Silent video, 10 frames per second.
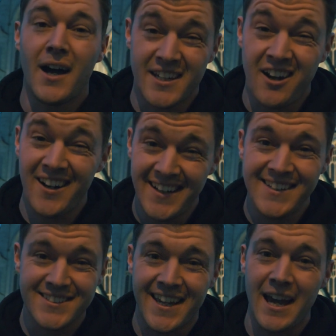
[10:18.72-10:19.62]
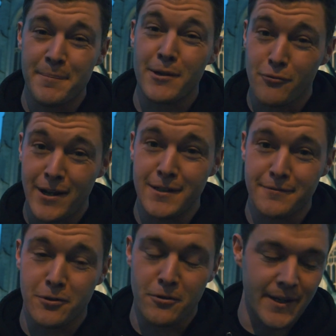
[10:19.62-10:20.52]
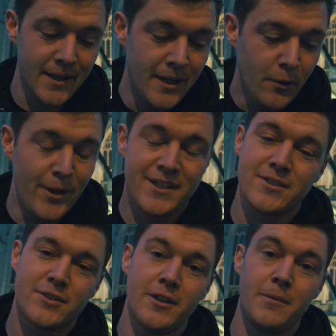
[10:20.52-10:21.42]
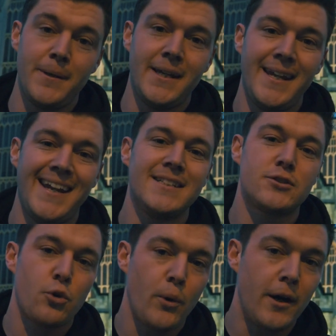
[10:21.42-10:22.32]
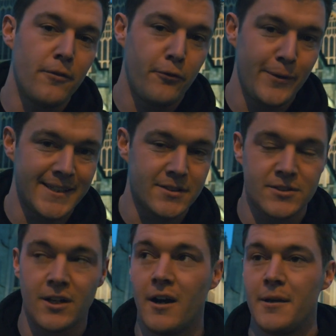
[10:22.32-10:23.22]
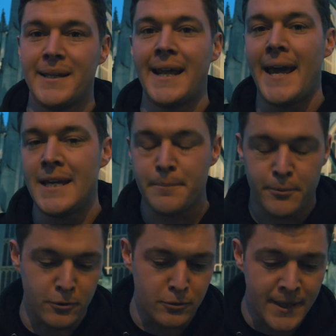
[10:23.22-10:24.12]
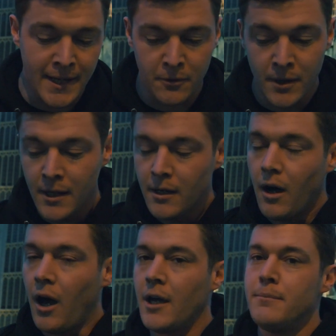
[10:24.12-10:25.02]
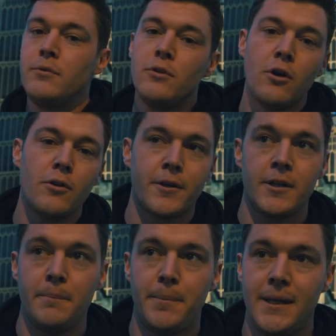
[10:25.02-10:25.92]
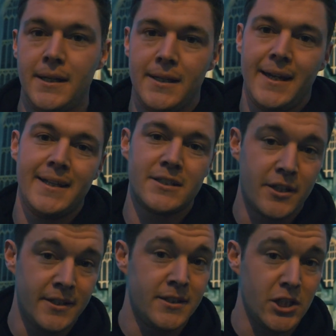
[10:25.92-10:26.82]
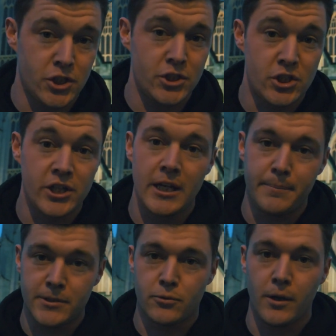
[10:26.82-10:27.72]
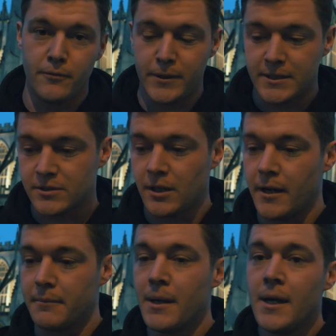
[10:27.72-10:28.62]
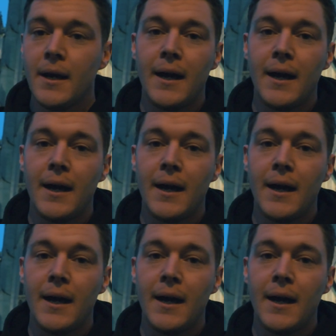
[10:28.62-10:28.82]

I kind of need to get a bit ready for it, which is going to be in 12 weeks time in April. Now, I'm not going to be in condition shape in 12 weeks time.